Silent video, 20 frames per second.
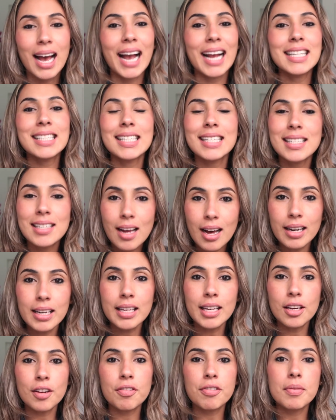I did not
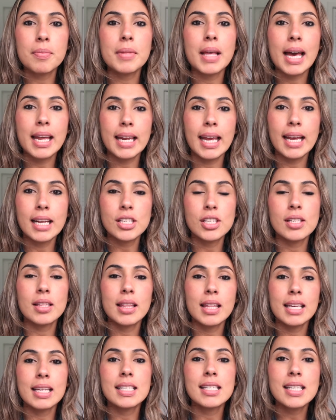hear from that agent
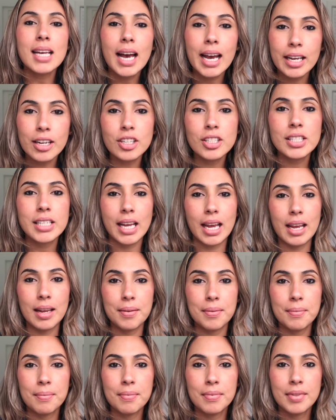the entire
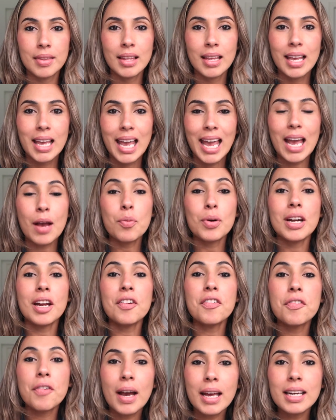day. And when I
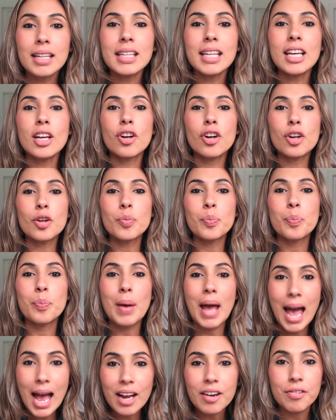finally heard
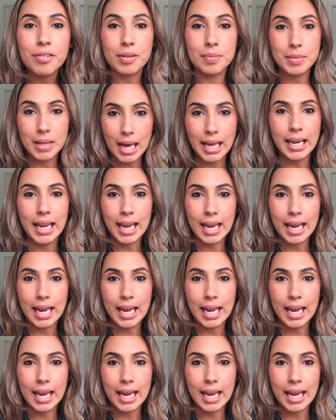back from that